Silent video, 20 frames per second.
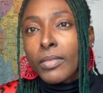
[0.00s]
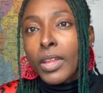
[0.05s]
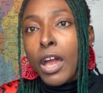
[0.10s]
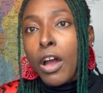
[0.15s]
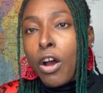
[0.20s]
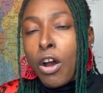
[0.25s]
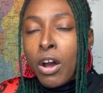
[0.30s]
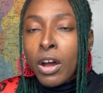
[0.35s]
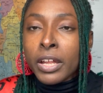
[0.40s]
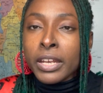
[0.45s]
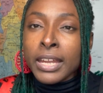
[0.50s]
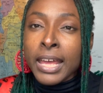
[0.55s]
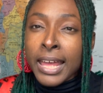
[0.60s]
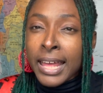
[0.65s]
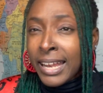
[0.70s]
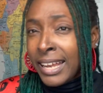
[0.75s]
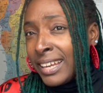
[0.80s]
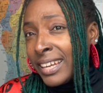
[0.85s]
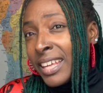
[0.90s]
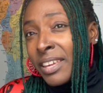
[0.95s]
on
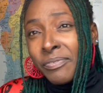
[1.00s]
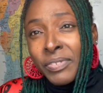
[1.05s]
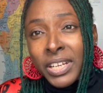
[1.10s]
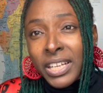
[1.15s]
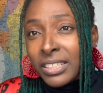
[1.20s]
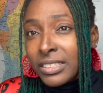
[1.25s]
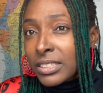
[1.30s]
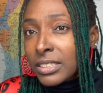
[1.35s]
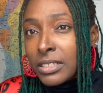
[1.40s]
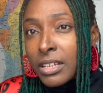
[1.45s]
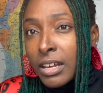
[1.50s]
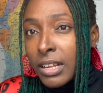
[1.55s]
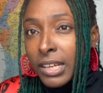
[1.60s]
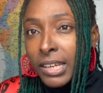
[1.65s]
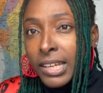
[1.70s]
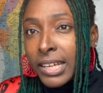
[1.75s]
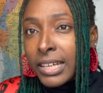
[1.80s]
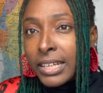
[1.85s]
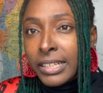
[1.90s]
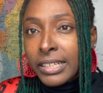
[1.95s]
living in
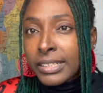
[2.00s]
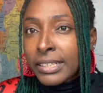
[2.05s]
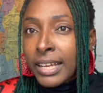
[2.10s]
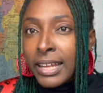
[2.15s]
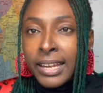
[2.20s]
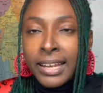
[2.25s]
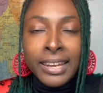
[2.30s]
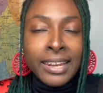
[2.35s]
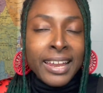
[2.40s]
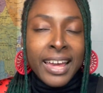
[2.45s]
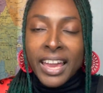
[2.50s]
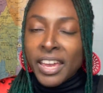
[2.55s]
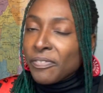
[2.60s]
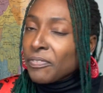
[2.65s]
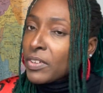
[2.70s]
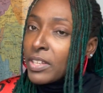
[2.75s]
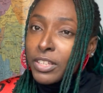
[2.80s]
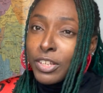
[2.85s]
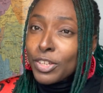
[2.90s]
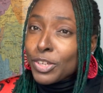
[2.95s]
Scotland, life
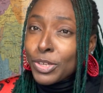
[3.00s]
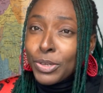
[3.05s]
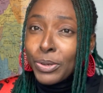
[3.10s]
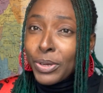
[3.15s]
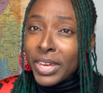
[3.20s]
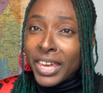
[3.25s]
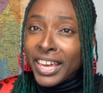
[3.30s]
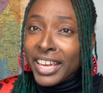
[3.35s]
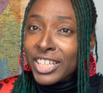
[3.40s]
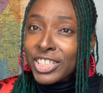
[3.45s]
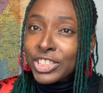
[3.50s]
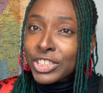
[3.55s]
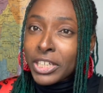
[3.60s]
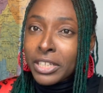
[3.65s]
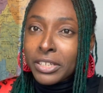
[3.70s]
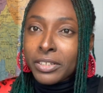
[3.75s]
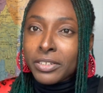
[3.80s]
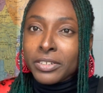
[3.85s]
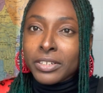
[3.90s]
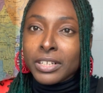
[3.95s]
in the UK in
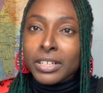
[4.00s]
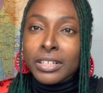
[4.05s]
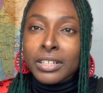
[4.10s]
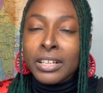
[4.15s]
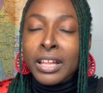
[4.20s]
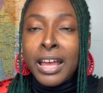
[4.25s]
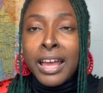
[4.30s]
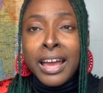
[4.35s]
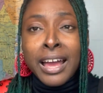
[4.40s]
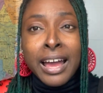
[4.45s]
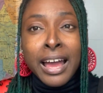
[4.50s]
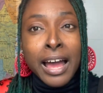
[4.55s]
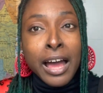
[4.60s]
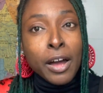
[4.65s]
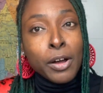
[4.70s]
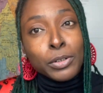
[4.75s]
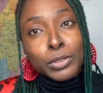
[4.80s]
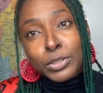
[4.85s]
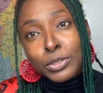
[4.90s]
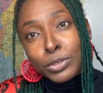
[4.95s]
general,
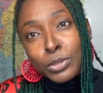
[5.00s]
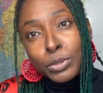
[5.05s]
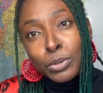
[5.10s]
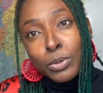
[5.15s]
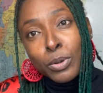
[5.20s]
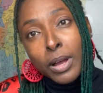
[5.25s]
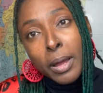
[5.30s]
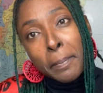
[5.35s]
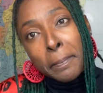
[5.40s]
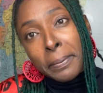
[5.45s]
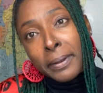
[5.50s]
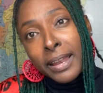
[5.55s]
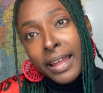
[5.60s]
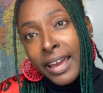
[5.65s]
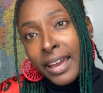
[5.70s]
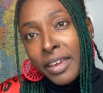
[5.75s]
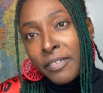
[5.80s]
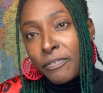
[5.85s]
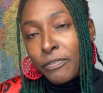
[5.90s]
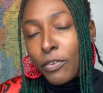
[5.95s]
how to
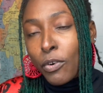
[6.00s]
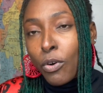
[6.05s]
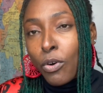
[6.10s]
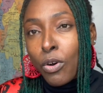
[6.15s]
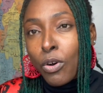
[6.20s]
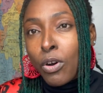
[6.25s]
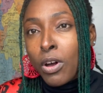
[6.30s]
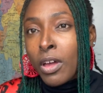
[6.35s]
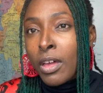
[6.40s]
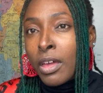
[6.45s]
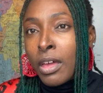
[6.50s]
apply for